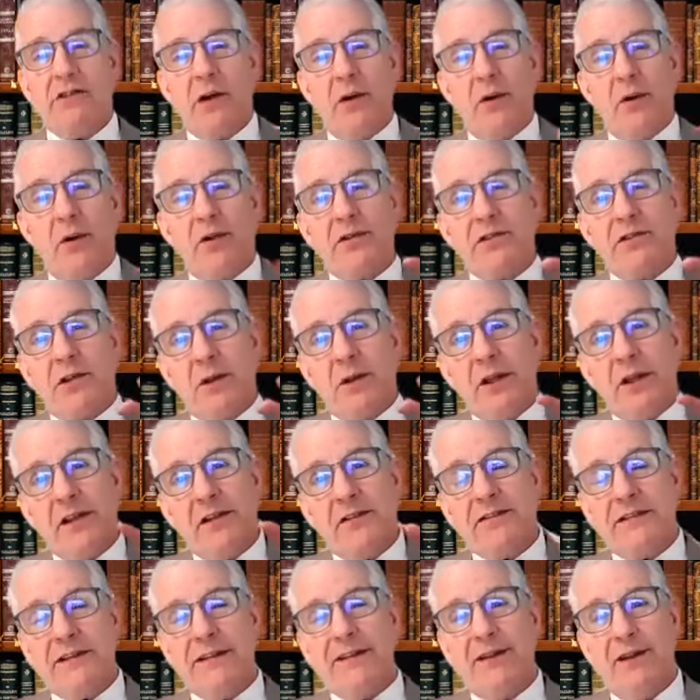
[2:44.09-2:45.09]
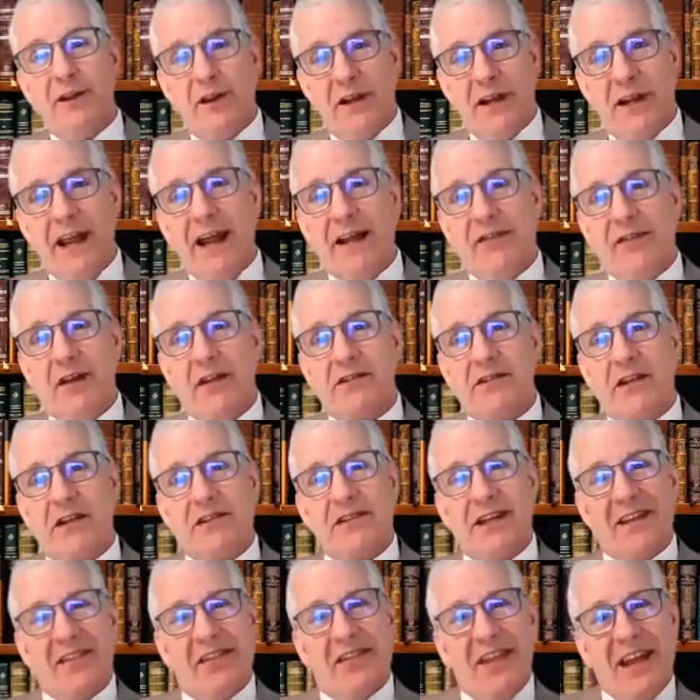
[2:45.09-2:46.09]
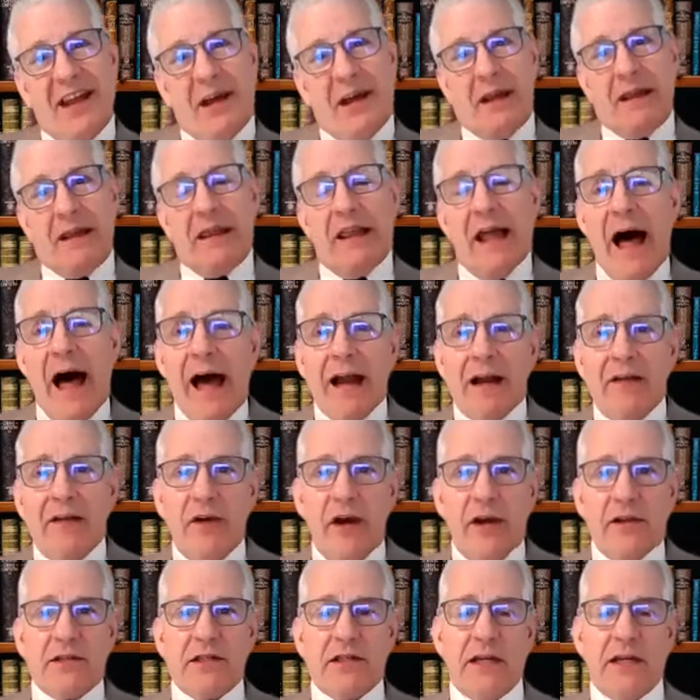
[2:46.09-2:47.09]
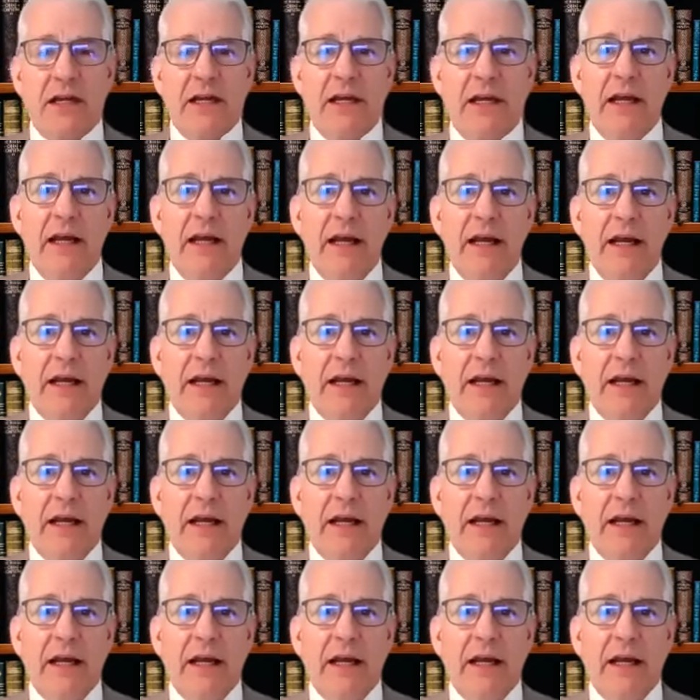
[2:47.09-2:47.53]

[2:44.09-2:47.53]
So let's look at this, because I think a lot of us